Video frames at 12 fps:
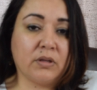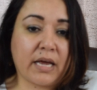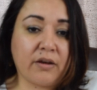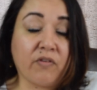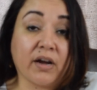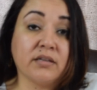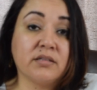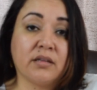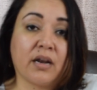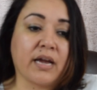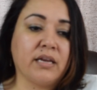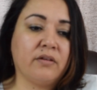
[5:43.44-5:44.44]
advice
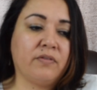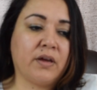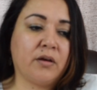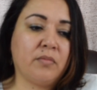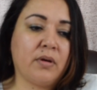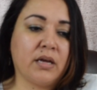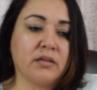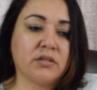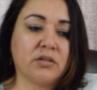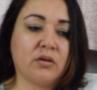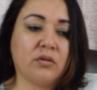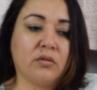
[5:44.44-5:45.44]
that I give him. And
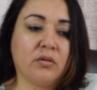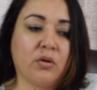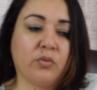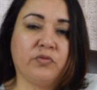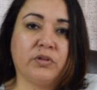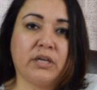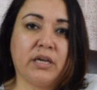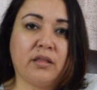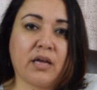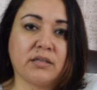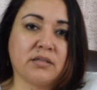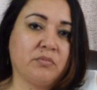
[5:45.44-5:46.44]
so hopefully
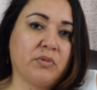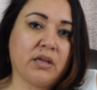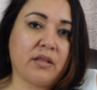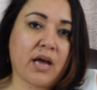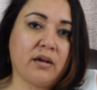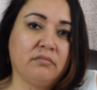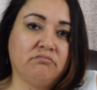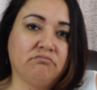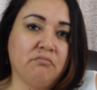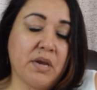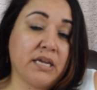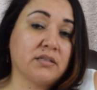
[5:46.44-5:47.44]
that's something that
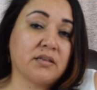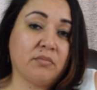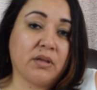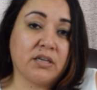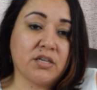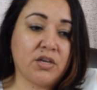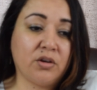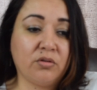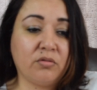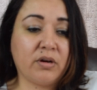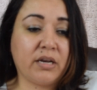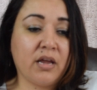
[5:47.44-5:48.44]
means something to
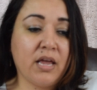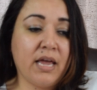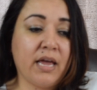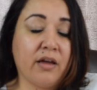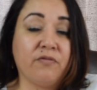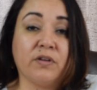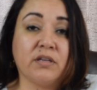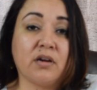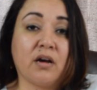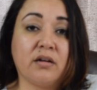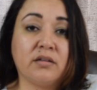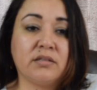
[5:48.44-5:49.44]
you, and if it
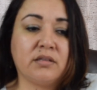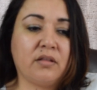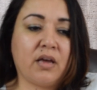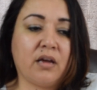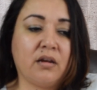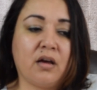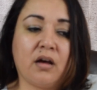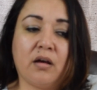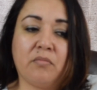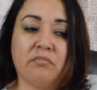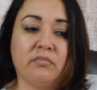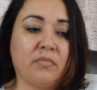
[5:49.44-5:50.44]
does,
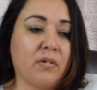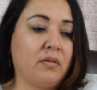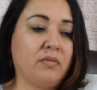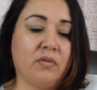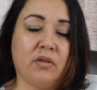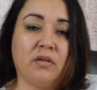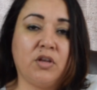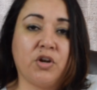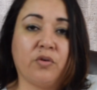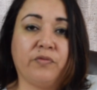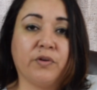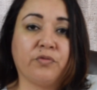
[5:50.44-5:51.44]
then
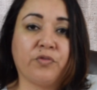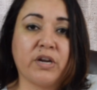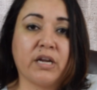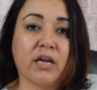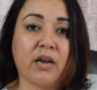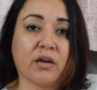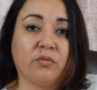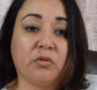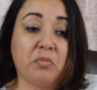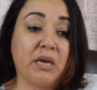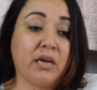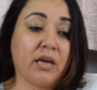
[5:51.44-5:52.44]
feel free to connect
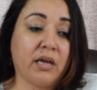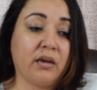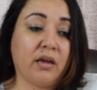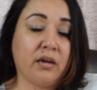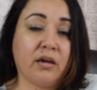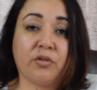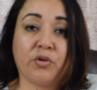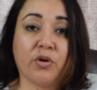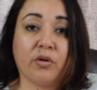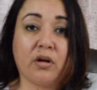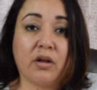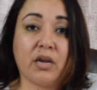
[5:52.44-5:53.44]
with me in
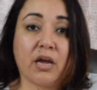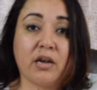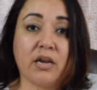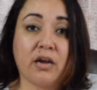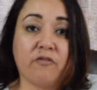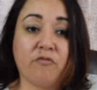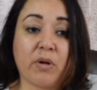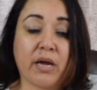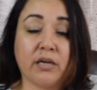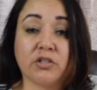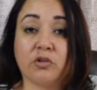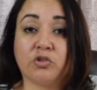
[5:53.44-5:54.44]
any of
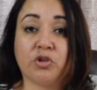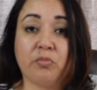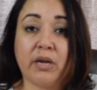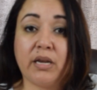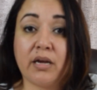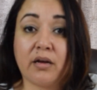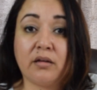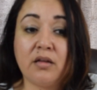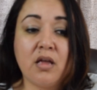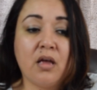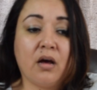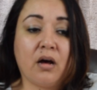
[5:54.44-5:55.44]
my social media
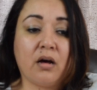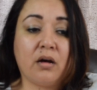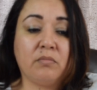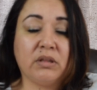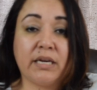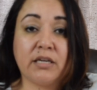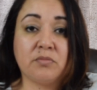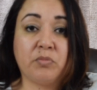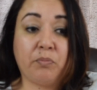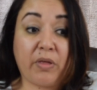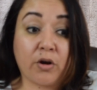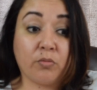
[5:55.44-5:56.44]
links
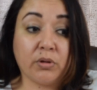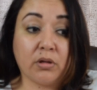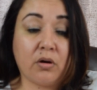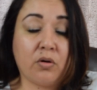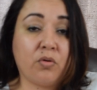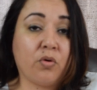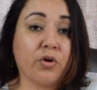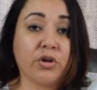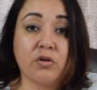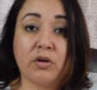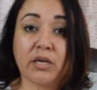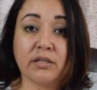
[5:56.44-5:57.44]
that are below, or
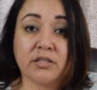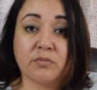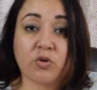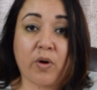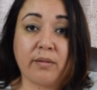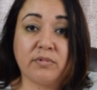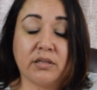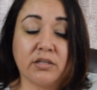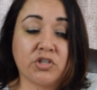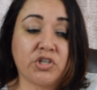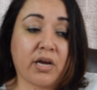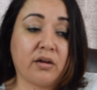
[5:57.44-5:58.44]
you can subscribe to
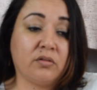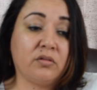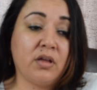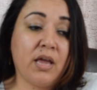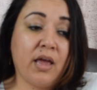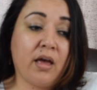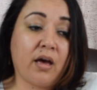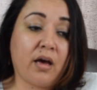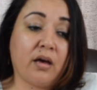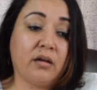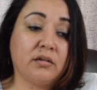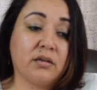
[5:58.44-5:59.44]
this channel,
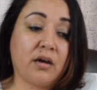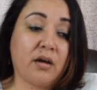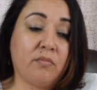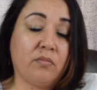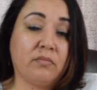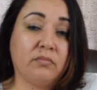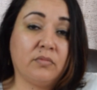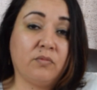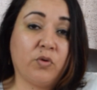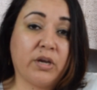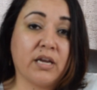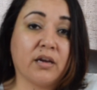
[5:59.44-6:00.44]
and
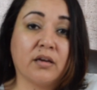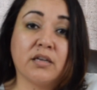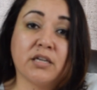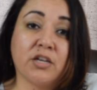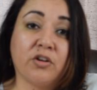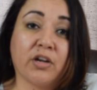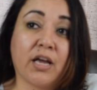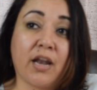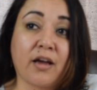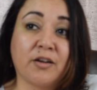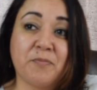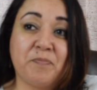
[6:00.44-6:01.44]
we can continue to
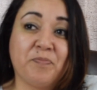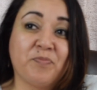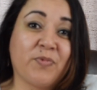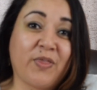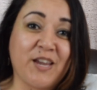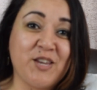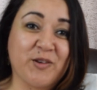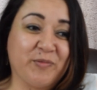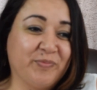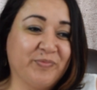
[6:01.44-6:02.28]
connect. Thank you.